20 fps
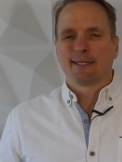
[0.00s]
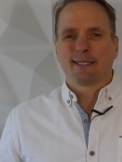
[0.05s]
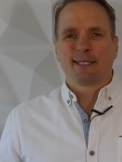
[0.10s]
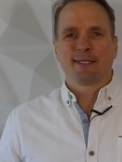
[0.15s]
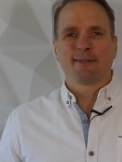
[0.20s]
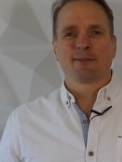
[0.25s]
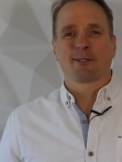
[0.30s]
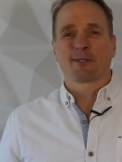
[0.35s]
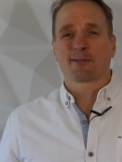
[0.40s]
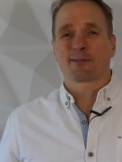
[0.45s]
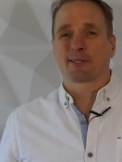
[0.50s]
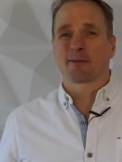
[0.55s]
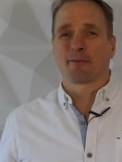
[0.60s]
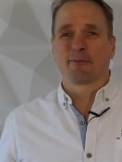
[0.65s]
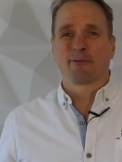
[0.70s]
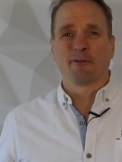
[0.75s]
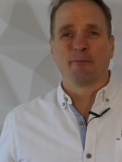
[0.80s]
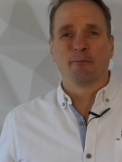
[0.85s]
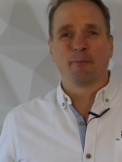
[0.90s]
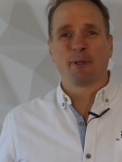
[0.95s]
even though
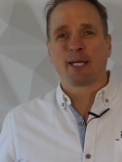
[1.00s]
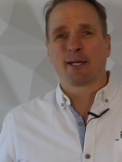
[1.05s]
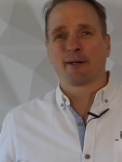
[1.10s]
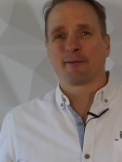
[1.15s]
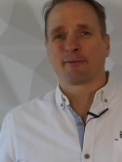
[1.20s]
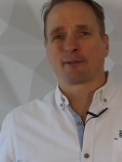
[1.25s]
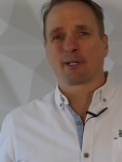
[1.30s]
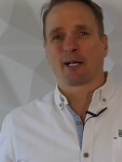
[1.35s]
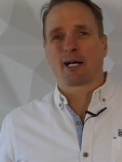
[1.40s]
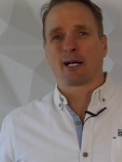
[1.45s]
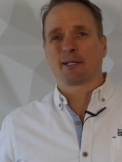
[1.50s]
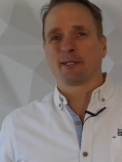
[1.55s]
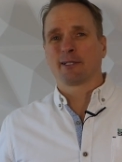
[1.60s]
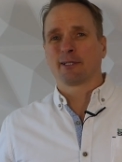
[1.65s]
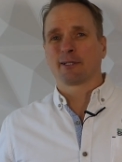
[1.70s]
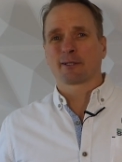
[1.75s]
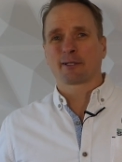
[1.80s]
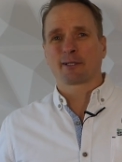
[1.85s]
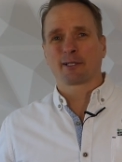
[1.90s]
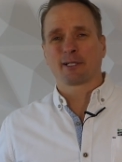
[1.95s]
some of them may have gotten
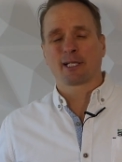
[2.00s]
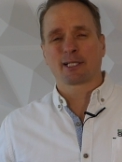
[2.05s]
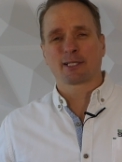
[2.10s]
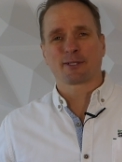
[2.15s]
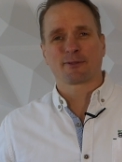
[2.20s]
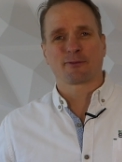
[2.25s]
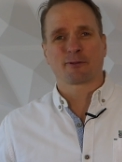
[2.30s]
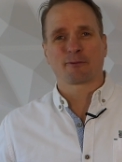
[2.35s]
interconnects